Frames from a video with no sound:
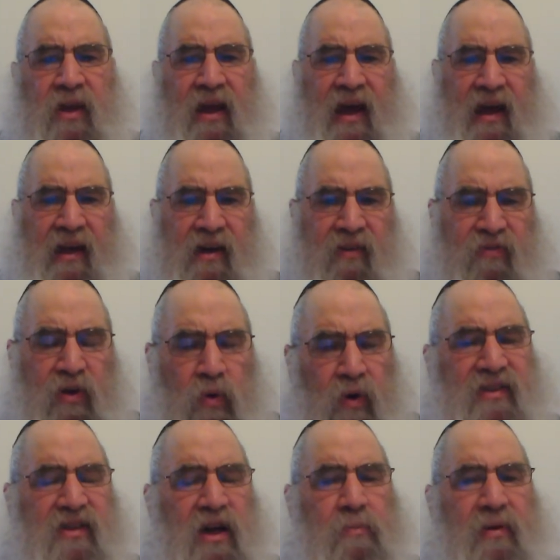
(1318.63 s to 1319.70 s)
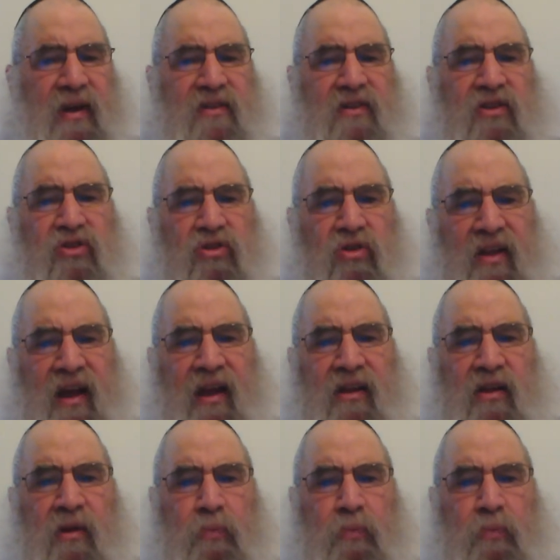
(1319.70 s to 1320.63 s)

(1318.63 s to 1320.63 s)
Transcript: And if he wasn't amazed, so then the